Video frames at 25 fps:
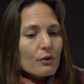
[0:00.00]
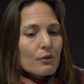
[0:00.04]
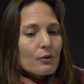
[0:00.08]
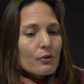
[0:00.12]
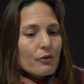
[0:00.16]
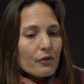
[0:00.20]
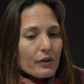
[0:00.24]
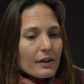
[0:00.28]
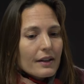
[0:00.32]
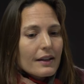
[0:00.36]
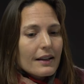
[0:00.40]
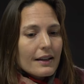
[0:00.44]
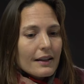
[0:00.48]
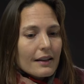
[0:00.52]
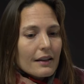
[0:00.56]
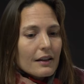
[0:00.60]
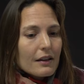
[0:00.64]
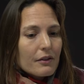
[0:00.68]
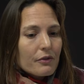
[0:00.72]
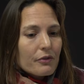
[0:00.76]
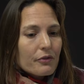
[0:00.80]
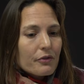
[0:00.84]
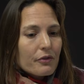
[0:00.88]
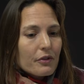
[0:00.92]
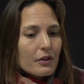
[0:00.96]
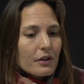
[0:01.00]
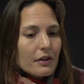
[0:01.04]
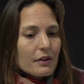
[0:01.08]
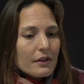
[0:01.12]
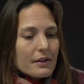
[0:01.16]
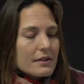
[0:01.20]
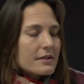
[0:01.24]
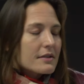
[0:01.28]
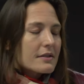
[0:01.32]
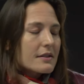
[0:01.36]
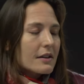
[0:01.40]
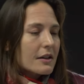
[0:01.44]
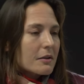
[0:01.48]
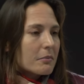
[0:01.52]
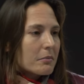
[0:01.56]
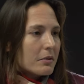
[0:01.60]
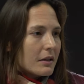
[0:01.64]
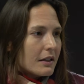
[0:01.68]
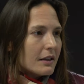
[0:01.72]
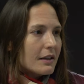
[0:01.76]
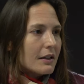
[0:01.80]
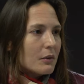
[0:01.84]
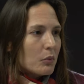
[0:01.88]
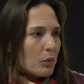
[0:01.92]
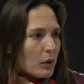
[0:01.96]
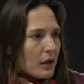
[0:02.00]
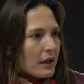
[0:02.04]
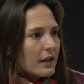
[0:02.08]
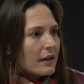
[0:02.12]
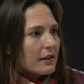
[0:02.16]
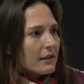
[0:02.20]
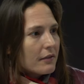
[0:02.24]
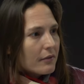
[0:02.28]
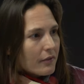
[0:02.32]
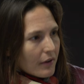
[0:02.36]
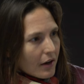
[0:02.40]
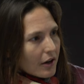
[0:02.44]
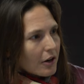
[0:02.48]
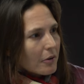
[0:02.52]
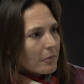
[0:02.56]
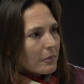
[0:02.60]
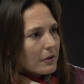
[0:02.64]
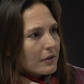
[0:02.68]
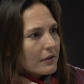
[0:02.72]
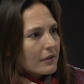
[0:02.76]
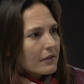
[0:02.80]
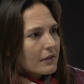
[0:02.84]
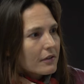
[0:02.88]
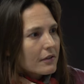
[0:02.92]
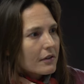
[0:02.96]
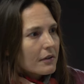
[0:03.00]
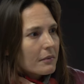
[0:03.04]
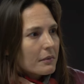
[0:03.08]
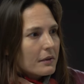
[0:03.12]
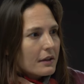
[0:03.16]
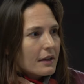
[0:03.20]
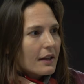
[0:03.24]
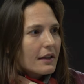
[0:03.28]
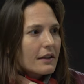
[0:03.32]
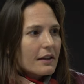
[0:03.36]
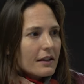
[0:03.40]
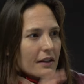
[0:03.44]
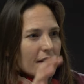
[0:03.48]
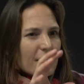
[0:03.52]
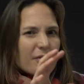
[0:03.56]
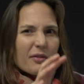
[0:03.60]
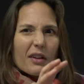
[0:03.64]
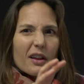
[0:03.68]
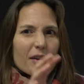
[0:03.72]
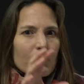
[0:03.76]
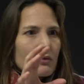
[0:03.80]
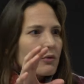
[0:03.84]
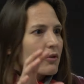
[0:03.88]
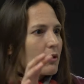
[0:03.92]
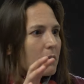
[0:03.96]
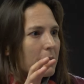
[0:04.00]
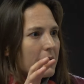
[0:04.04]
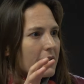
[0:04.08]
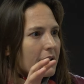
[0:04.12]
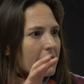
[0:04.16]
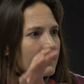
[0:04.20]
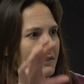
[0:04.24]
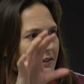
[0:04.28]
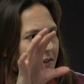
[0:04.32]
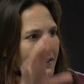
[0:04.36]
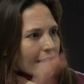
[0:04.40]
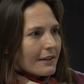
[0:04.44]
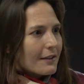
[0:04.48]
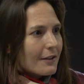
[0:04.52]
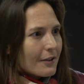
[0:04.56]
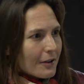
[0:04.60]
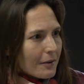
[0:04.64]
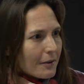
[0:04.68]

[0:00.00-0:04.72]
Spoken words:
feeling of this is a completely weird environment. I mean, and you float for a bit and then you